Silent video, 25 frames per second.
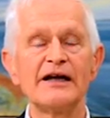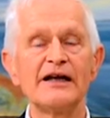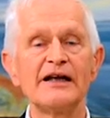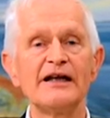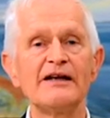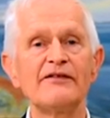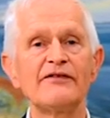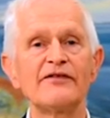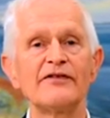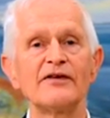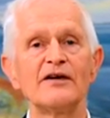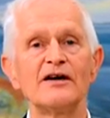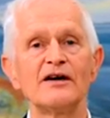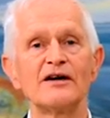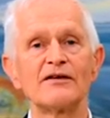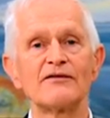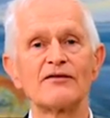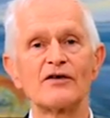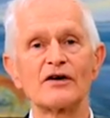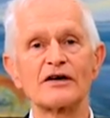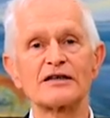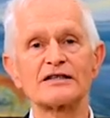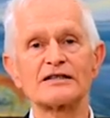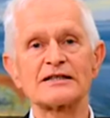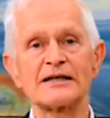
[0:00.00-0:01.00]
If,
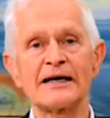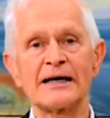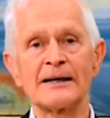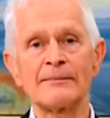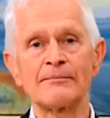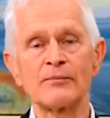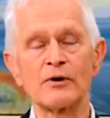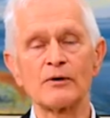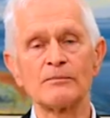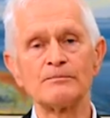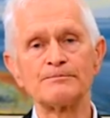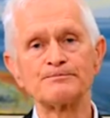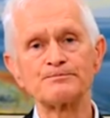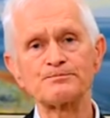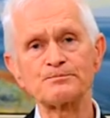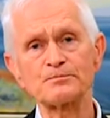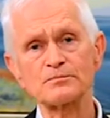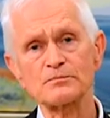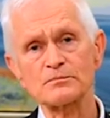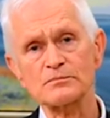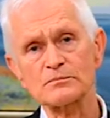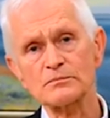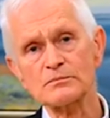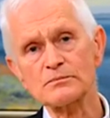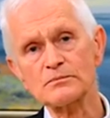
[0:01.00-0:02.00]
for example,
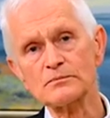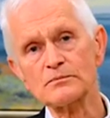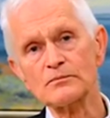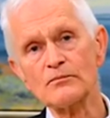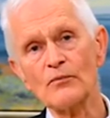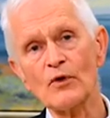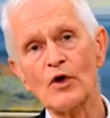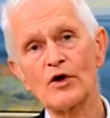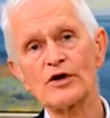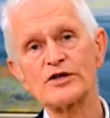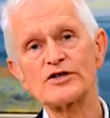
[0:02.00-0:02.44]
a